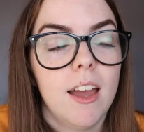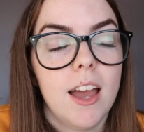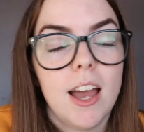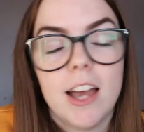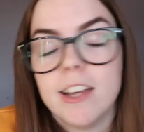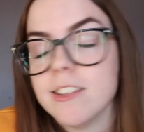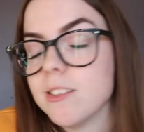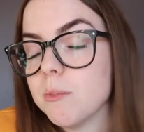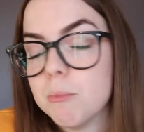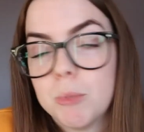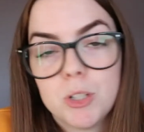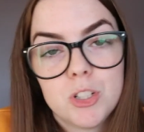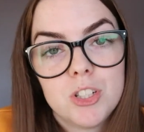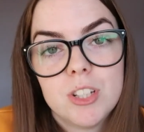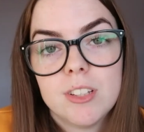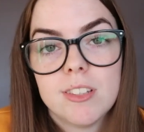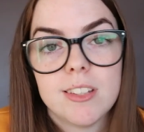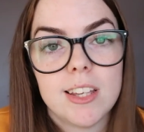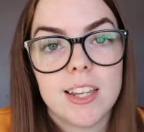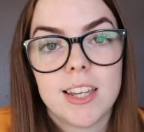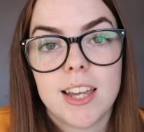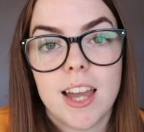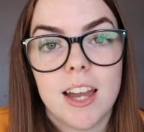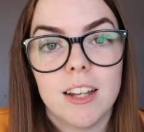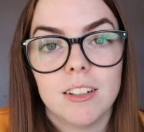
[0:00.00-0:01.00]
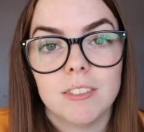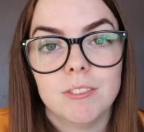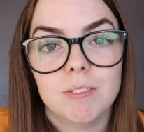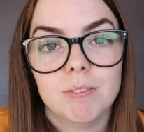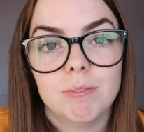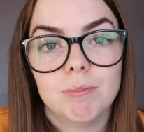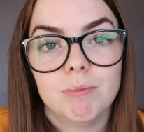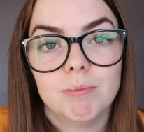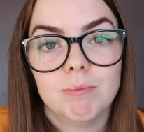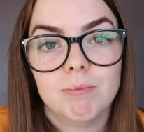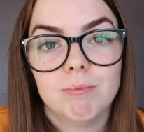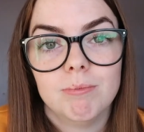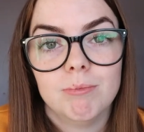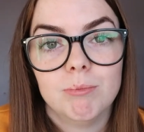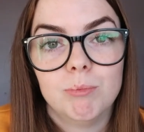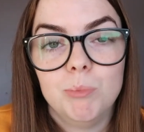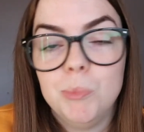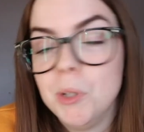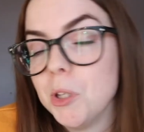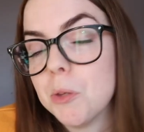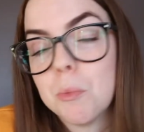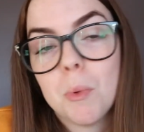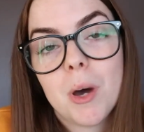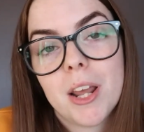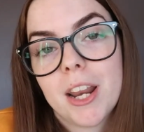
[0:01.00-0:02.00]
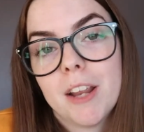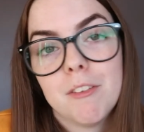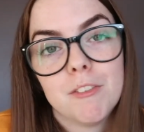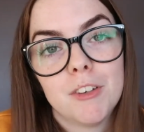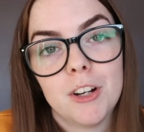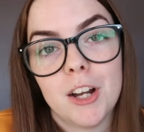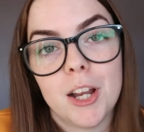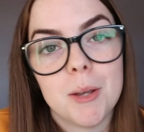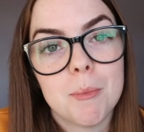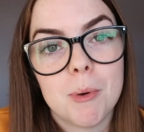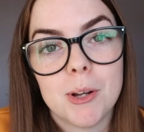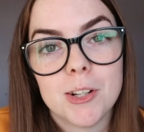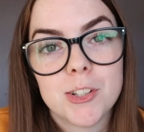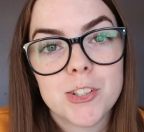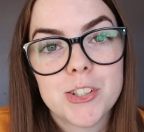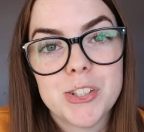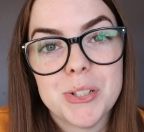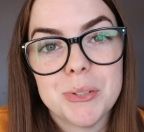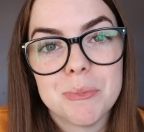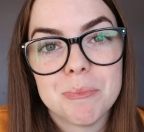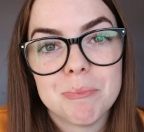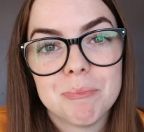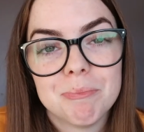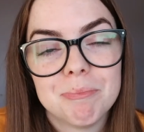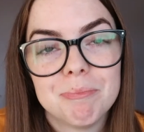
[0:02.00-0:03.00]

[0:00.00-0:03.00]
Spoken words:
as much as I can with whatever I want to.